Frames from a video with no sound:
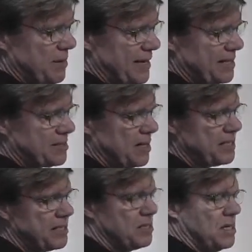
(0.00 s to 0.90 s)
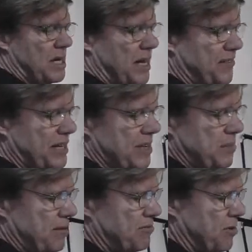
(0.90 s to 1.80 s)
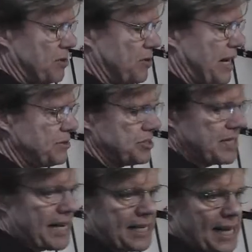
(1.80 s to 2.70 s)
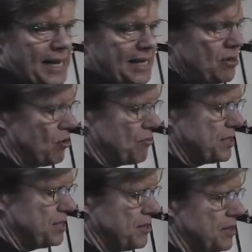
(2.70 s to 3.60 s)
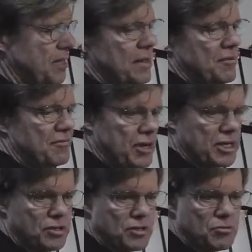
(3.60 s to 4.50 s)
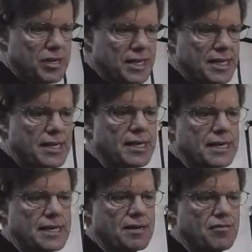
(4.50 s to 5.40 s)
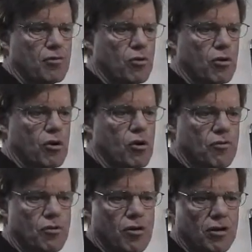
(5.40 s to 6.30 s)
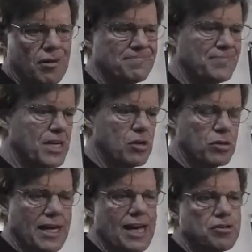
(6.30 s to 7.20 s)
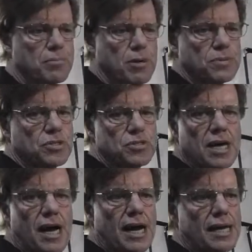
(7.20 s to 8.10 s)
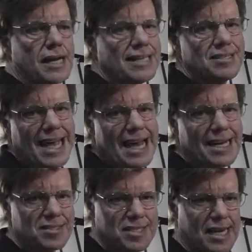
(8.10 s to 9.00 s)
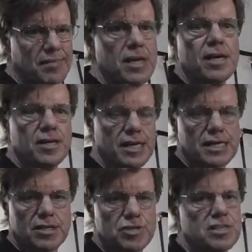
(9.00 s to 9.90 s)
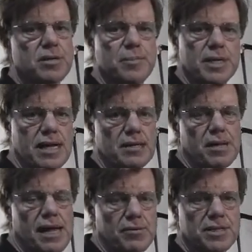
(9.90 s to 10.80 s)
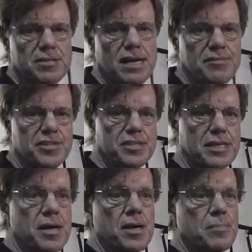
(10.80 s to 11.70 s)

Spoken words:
Bayonets on here. I've got the Manfrotto hydrostatic head over here. Very good rig for overall, you know, location purposes on a static set. You're not going to chase somebody down the block with this, obviously.